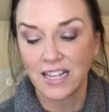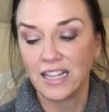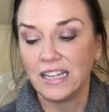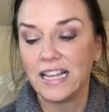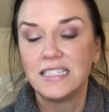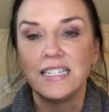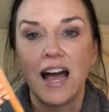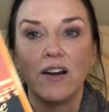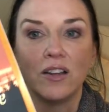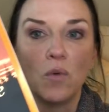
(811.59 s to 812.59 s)
I glanced
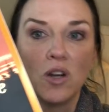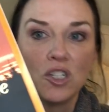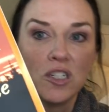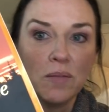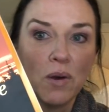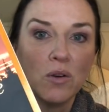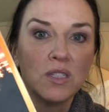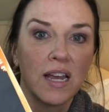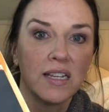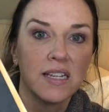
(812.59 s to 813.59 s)
down and the Washington Post
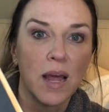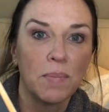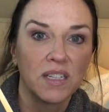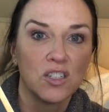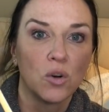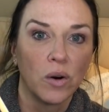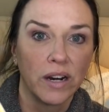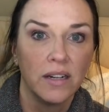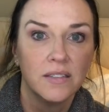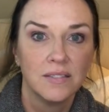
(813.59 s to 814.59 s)
said it's an epic story.